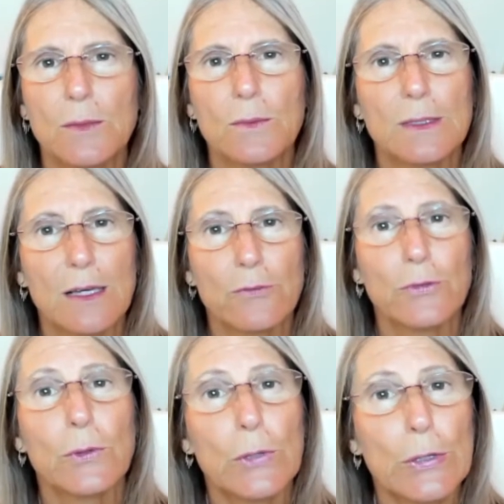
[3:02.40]
Would that
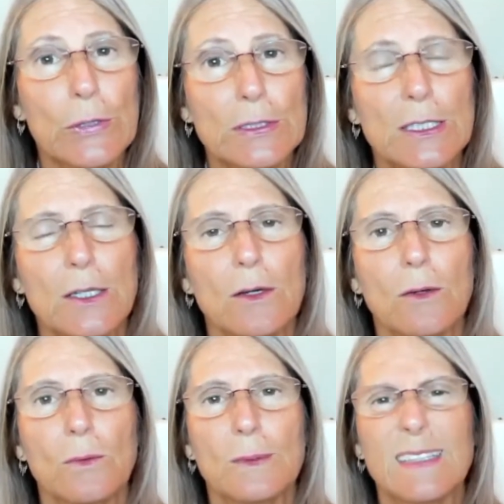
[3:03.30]
feel good?
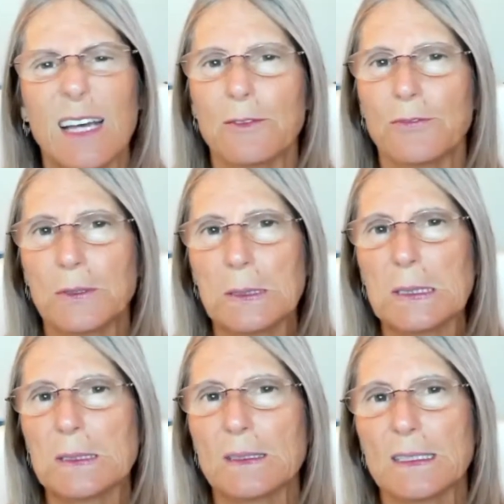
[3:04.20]
Or would that
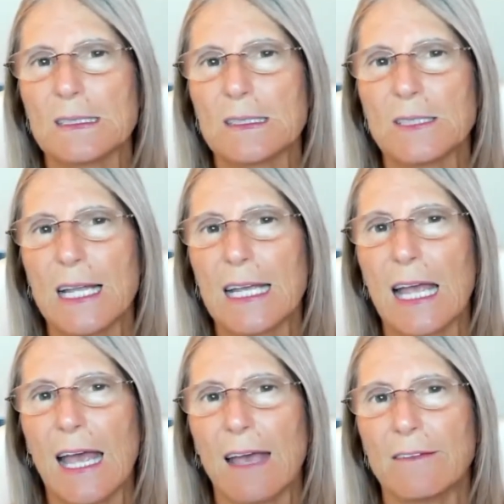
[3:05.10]
feel, is there like a
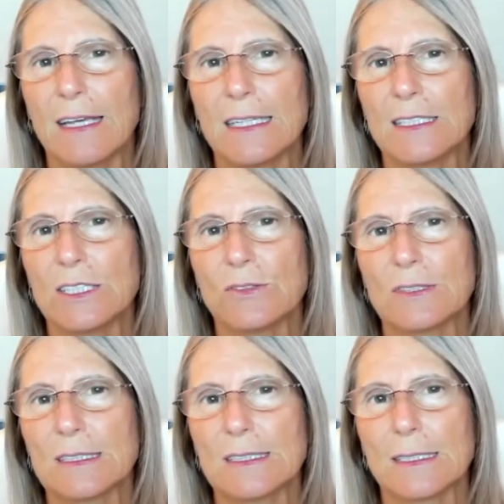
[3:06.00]
heavy energy or a
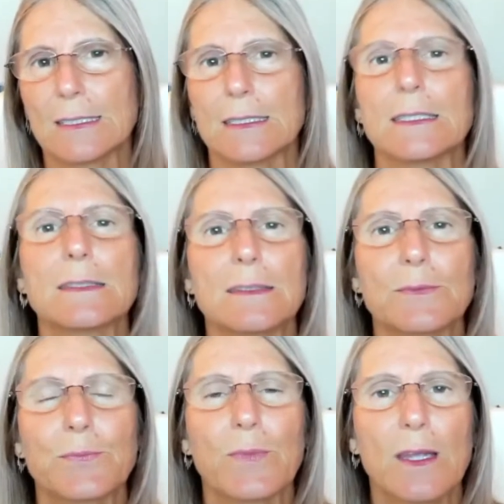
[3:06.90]
stuckness?
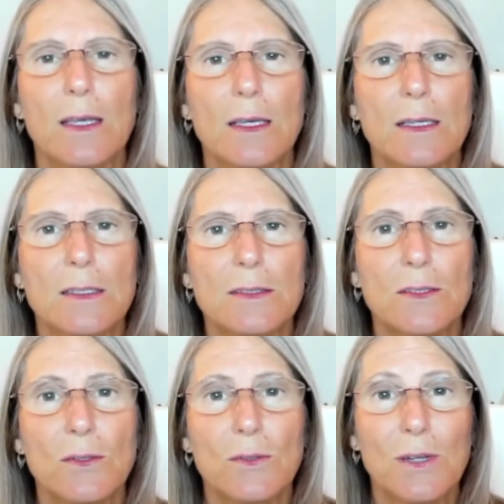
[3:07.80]

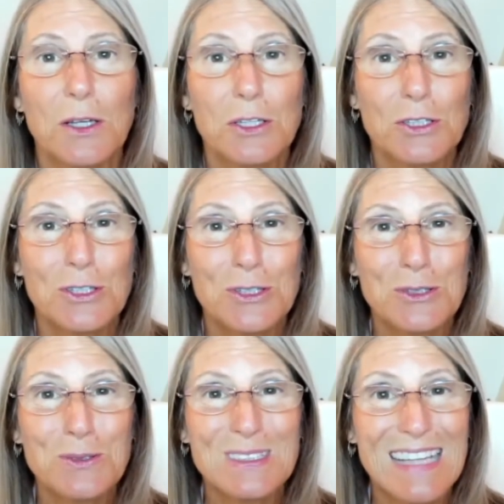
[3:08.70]
So
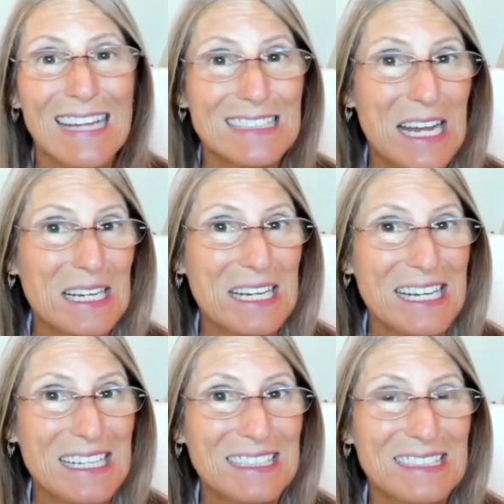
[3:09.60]
use that
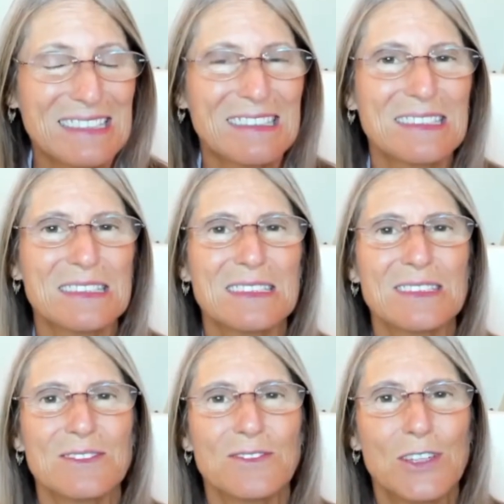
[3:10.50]
technique
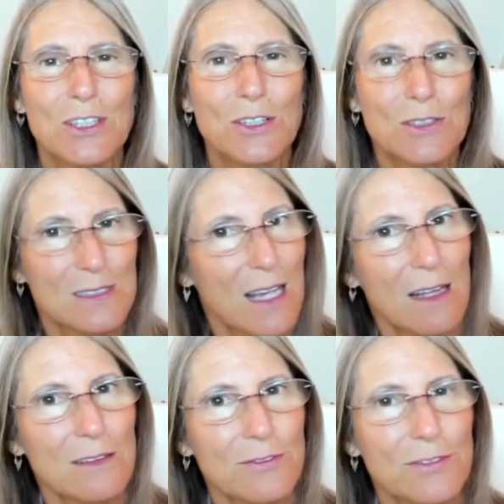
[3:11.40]
for
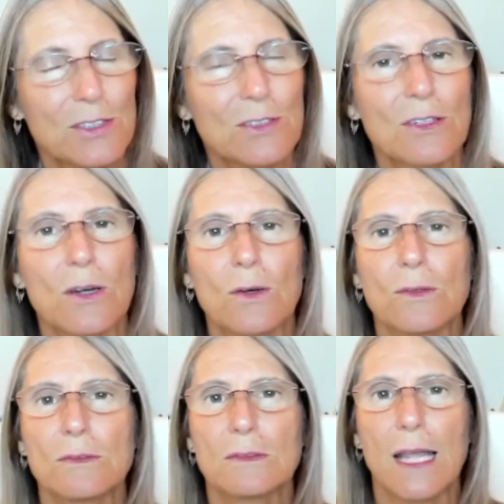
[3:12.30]
yourself, for your
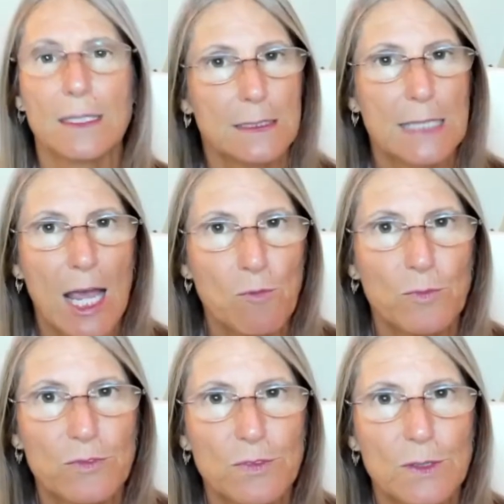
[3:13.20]
own next step,
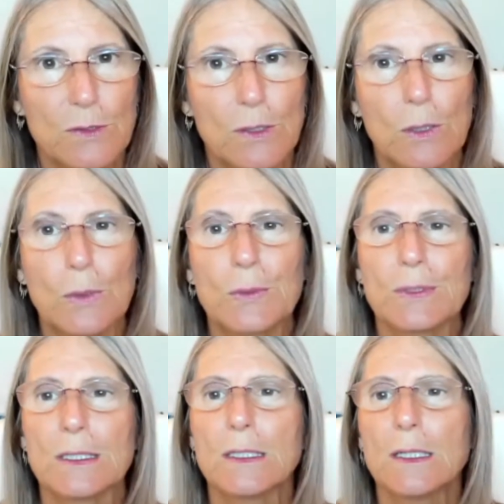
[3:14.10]
for your
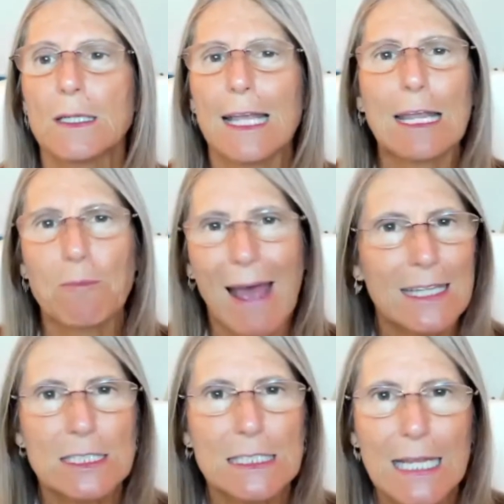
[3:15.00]
own
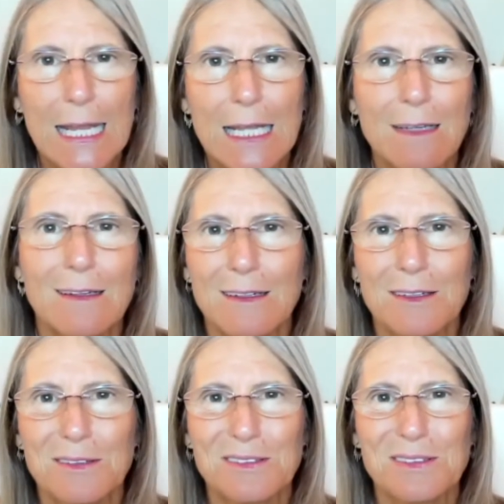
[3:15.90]
imagining,
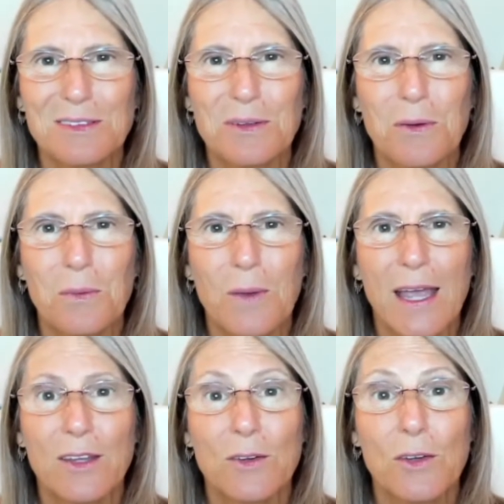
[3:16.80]
you know,
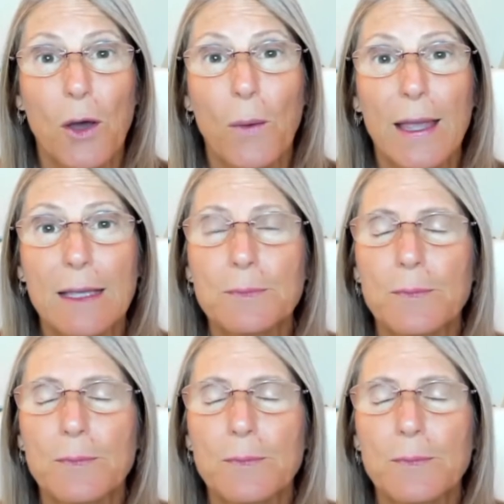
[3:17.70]
where you're going.